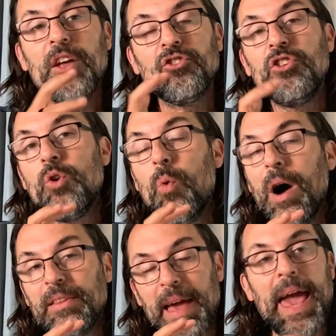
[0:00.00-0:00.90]
So you
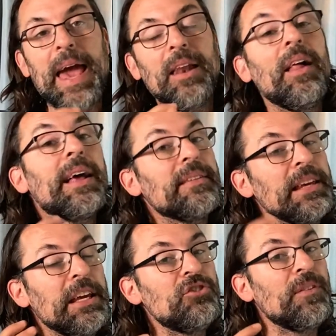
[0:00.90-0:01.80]
want to analyze
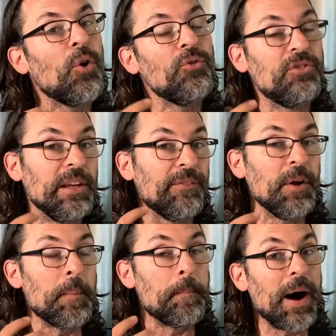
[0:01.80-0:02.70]
each of those
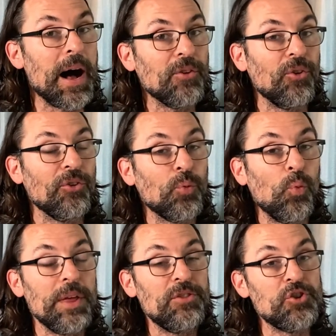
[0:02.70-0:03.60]
different models
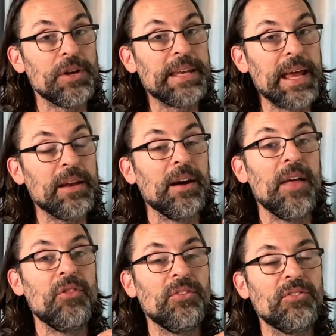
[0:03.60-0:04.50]
with your data
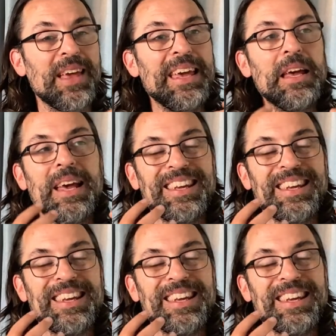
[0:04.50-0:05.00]
and then say,